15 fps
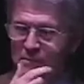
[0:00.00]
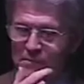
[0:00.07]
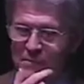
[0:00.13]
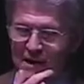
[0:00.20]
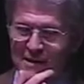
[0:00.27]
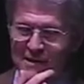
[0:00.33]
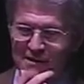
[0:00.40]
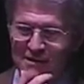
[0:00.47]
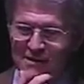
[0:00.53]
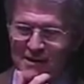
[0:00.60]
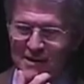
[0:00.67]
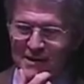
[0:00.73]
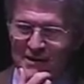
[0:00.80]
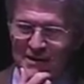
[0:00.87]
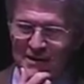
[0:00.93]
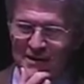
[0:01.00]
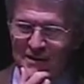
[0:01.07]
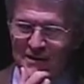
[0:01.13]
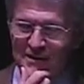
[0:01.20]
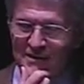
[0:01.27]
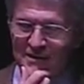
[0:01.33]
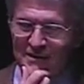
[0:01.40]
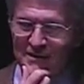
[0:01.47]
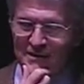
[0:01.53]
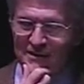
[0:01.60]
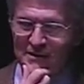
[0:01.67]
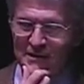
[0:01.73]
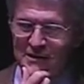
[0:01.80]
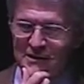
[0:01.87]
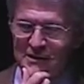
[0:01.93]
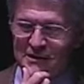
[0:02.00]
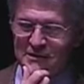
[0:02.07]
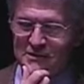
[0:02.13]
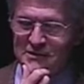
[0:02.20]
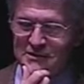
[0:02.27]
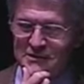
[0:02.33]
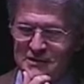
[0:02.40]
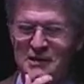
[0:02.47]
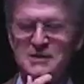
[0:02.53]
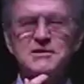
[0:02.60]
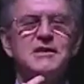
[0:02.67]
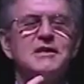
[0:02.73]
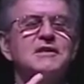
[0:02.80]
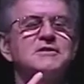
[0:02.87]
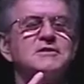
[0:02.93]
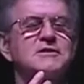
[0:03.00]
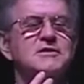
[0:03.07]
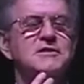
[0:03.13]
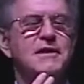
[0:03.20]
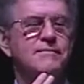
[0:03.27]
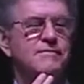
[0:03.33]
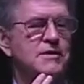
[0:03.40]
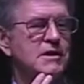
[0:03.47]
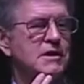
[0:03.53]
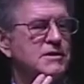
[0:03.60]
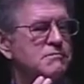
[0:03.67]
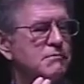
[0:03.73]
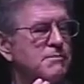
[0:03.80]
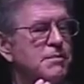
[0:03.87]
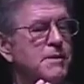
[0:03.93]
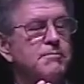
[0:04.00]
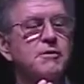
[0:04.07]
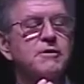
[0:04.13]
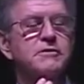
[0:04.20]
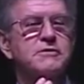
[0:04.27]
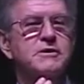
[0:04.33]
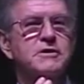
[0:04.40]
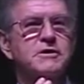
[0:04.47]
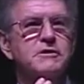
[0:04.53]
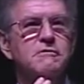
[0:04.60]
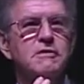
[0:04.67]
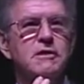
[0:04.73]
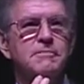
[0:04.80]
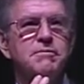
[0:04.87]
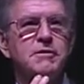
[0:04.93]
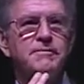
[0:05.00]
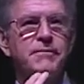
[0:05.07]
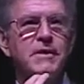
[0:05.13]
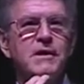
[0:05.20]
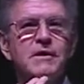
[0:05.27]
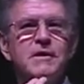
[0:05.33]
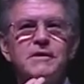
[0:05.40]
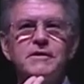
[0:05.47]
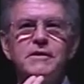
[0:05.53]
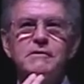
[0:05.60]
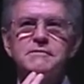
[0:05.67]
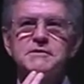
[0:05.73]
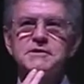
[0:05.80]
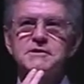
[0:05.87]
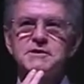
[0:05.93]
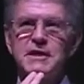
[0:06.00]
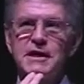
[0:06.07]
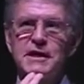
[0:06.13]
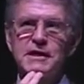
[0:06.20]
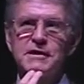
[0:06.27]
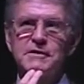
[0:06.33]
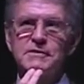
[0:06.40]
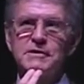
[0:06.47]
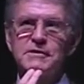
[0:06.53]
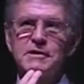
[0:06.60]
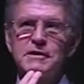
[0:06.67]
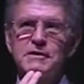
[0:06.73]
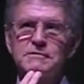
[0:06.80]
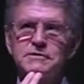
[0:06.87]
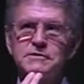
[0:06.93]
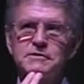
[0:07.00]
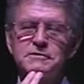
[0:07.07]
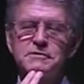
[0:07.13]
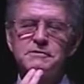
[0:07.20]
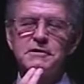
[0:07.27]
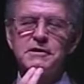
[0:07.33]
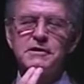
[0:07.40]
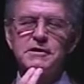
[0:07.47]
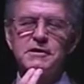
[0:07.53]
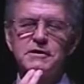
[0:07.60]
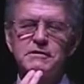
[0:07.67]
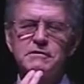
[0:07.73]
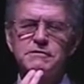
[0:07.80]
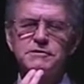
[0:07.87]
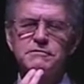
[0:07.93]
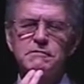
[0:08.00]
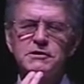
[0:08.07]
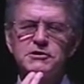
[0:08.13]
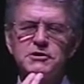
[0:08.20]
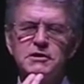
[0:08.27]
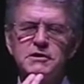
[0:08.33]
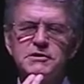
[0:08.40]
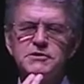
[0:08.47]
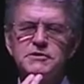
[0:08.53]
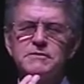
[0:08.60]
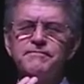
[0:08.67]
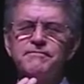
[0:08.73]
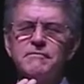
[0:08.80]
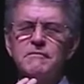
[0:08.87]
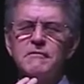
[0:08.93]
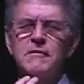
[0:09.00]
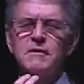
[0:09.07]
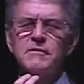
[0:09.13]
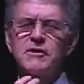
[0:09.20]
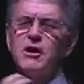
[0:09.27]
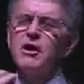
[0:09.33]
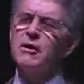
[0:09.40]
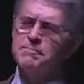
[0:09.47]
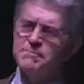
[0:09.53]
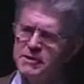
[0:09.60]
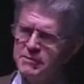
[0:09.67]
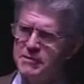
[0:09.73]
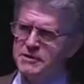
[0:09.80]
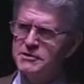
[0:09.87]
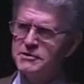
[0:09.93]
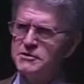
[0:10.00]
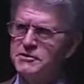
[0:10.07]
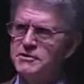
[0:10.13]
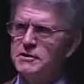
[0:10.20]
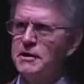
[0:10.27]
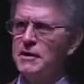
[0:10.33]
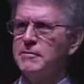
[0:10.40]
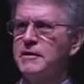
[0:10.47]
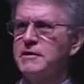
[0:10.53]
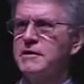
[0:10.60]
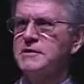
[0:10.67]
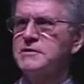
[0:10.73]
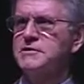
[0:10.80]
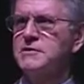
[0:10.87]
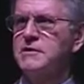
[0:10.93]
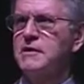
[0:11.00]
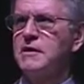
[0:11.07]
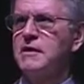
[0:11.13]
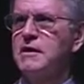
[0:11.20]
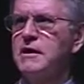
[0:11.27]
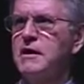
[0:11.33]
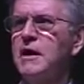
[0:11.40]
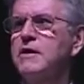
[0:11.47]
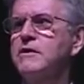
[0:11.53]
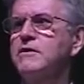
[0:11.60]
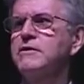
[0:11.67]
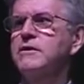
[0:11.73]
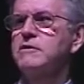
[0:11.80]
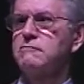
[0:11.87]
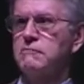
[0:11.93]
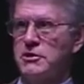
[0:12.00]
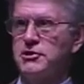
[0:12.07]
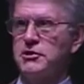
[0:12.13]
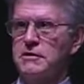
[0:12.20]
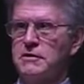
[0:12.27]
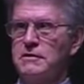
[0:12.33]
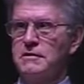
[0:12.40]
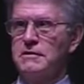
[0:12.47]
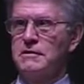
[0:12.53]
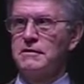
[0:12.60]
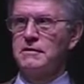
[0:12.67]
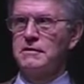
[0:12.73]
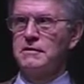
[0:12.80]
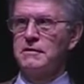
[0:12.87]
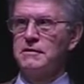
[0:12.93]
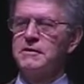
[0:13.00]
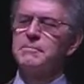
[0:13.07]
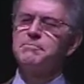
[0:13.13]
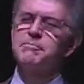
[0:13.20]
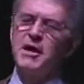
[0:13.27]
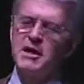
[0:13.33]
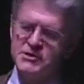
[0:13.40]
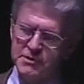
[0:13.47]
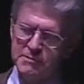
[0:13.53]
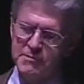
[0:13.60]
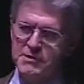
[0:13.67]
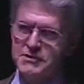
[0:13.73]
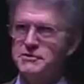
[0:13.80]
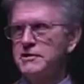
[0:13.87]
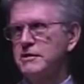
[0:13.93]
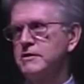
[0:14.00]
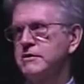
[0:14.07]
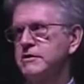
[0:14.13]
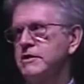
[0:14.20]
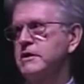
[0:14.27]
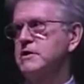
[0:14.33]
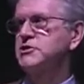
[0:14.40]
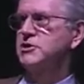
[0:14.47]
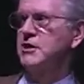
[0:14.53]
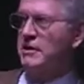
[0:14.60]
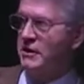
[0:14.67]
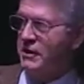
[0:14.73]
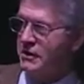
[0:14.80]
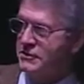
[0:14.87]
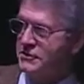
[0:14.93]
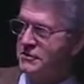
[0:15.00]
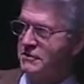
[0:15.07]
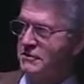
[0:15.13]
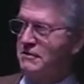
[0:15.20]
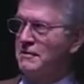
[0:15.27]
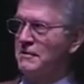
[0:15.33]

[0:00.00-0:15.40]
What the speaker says: Back in the 1960s and 70s, when people looked at Europe, there was a saying that they used to use, which is, the optimists among us are learning Russian, the pessimists are learning Chinese.